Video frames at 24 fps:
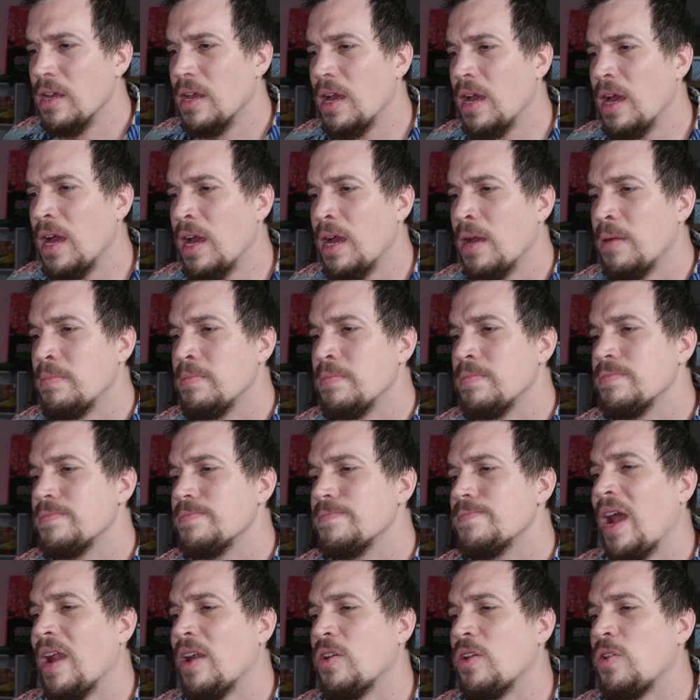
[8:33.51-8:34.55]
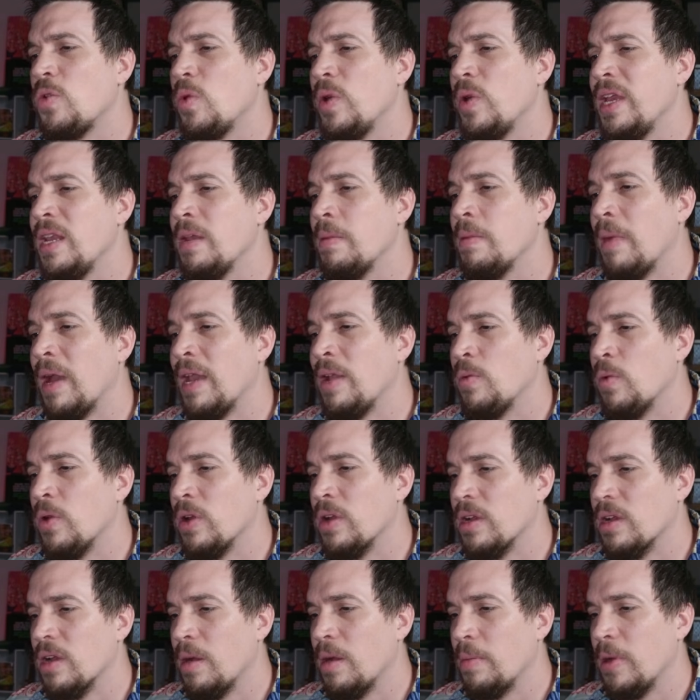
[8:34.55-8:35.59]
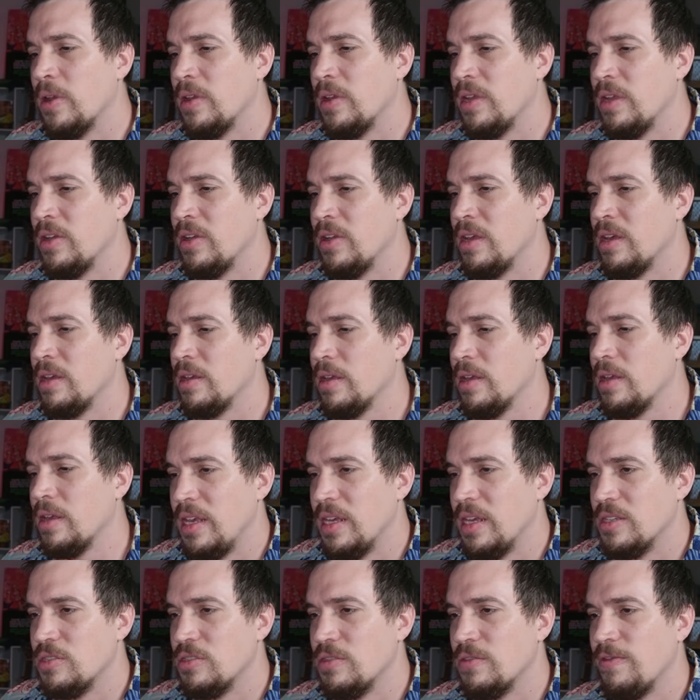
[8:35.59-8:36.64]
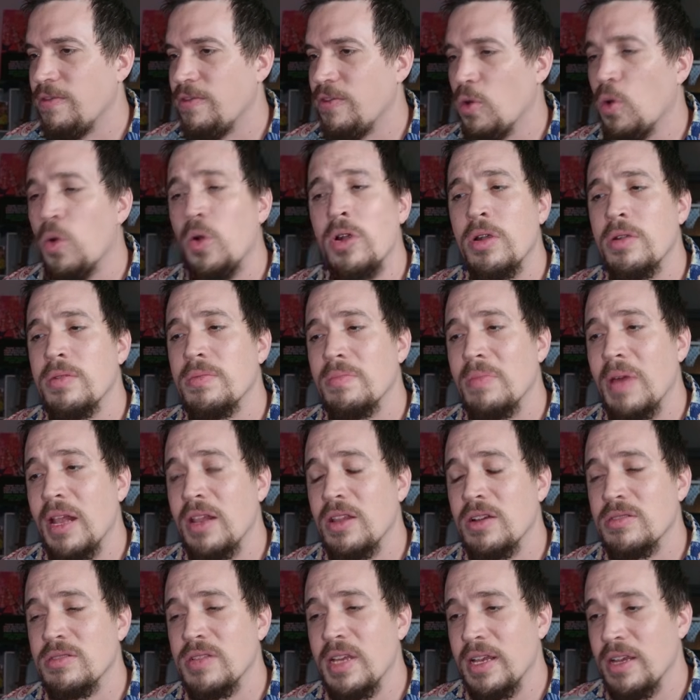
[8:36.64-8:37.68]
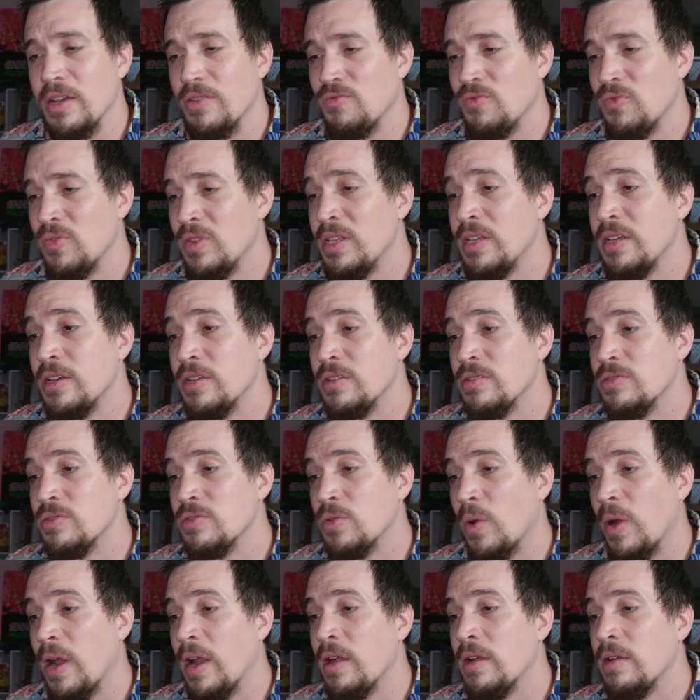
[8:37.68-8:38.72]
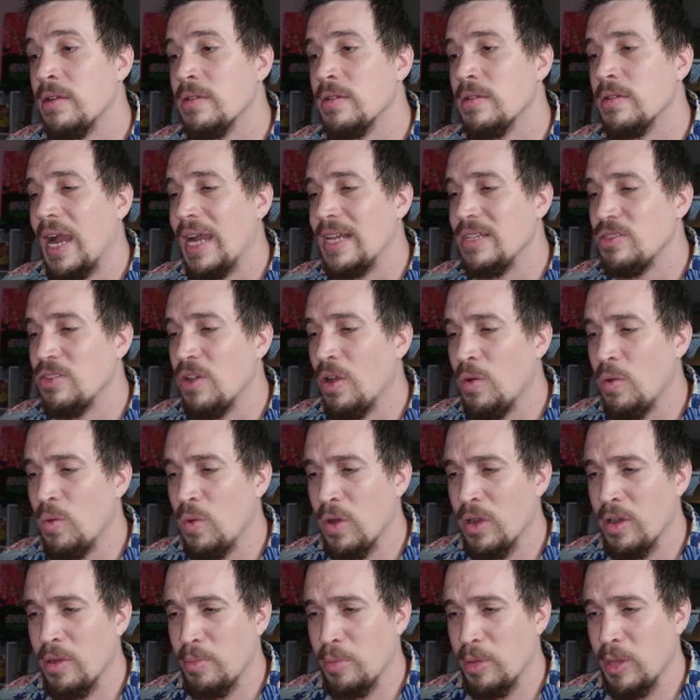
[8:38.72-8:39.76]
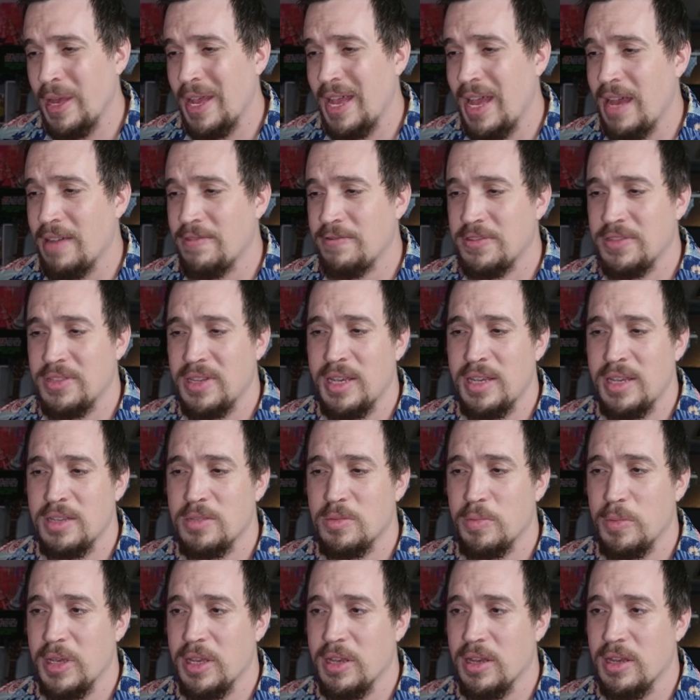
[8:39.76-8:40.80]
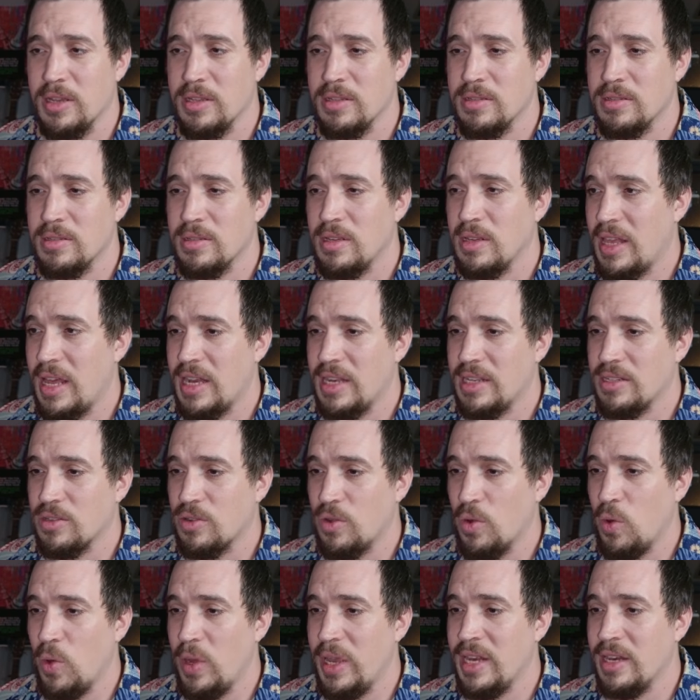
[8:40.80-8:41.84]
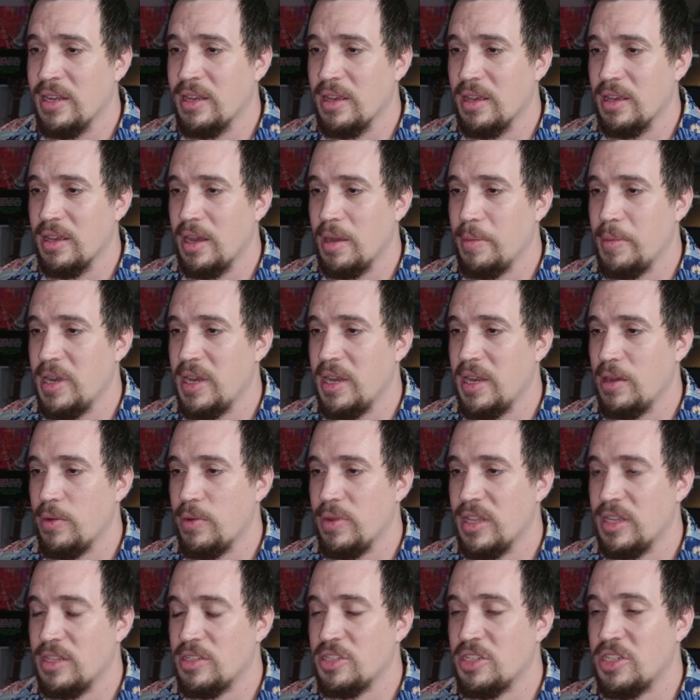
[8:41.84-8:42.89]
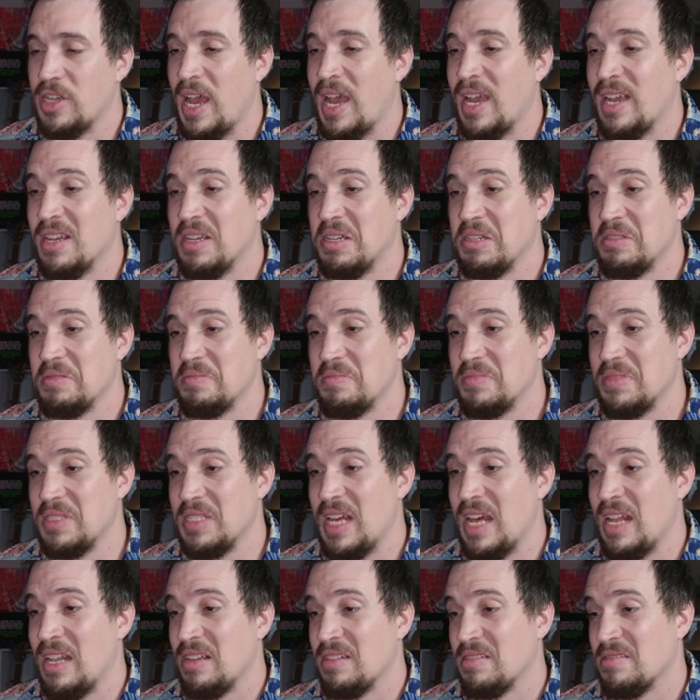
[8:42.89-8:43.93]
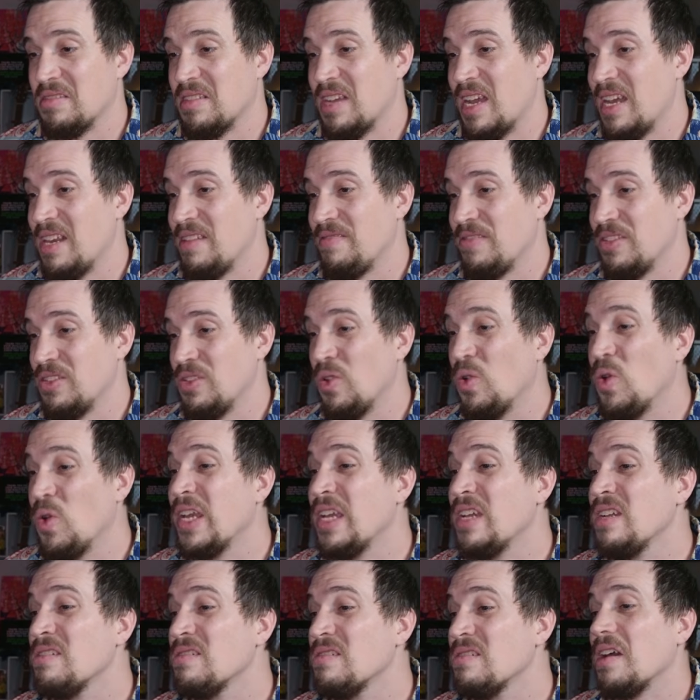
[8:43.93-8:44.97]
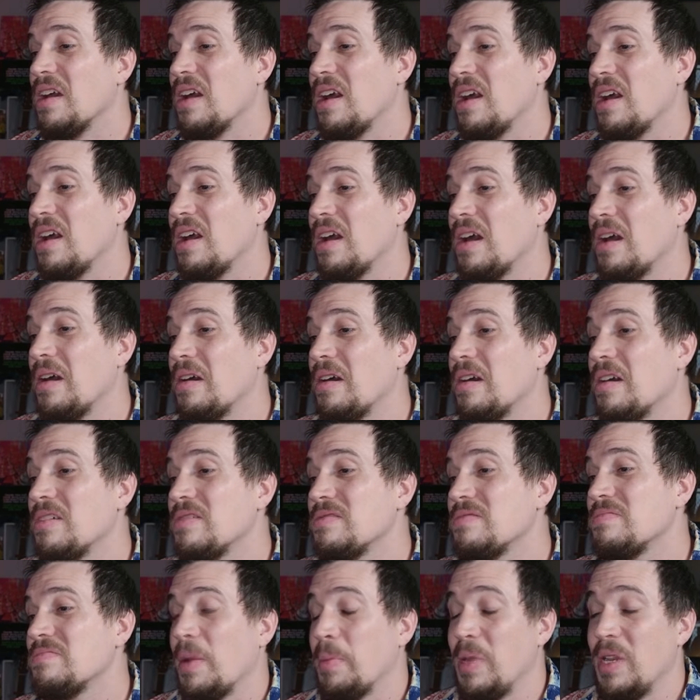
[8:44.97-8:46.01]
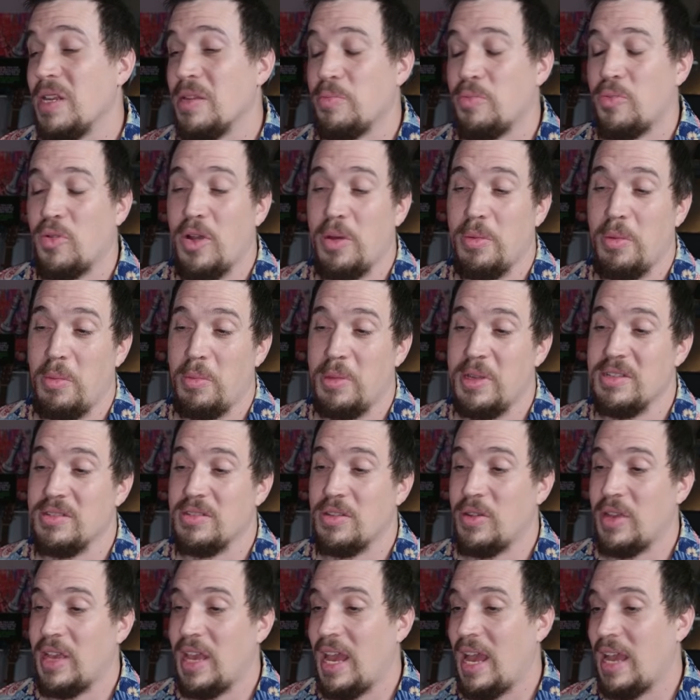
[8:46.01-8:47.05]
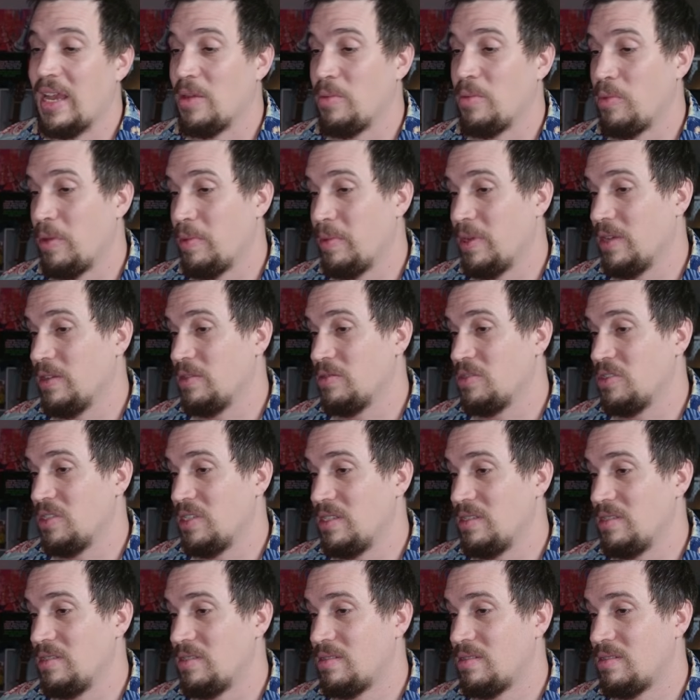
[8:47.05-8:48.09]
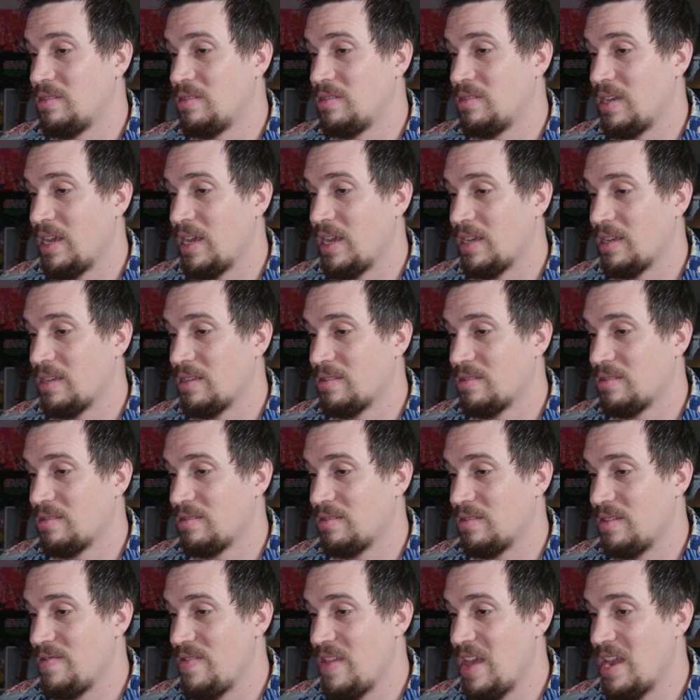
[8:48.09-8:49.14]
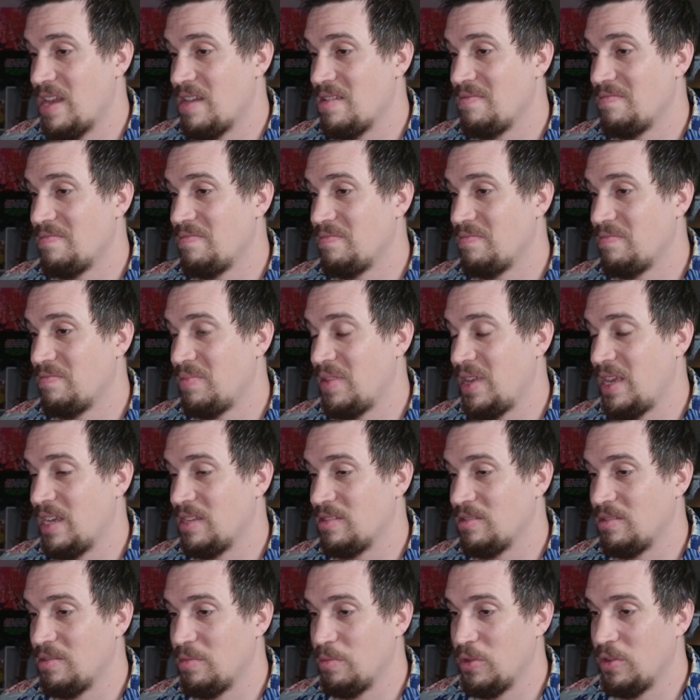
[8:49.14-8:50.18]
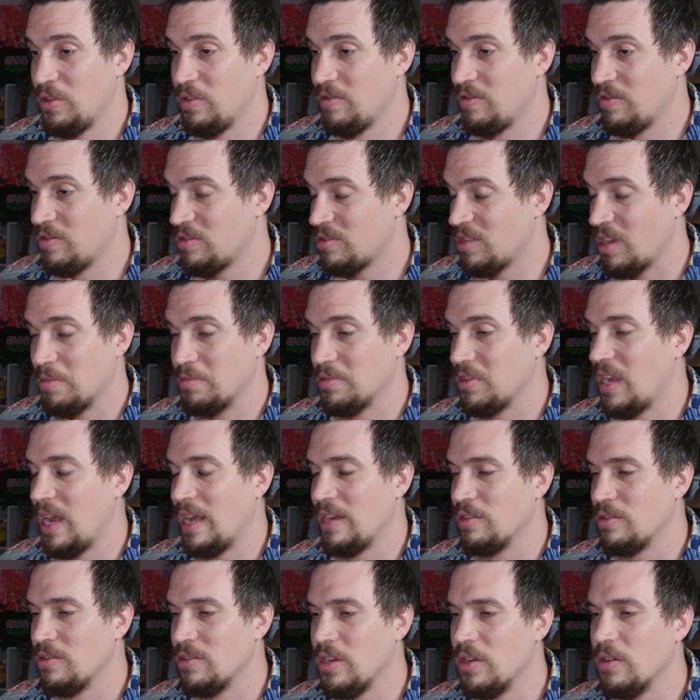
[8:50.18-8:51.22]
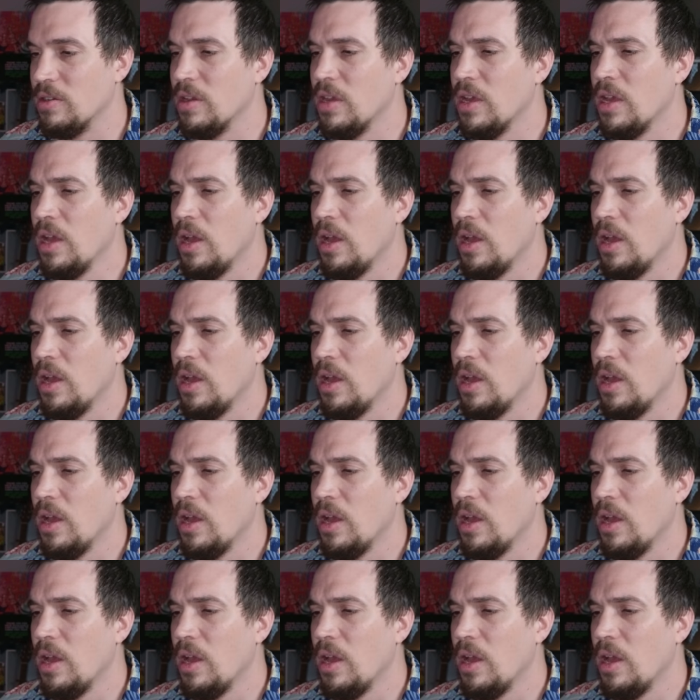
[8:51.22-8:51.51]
Our queen might want to come out here to h4. That looks like a really good square. I don't want to play f6 because then his queen can come in here with a check. And that looks kind of annoying. I mean, it probably is okay. I could probably go g6 and then he has to move or something. I don't know.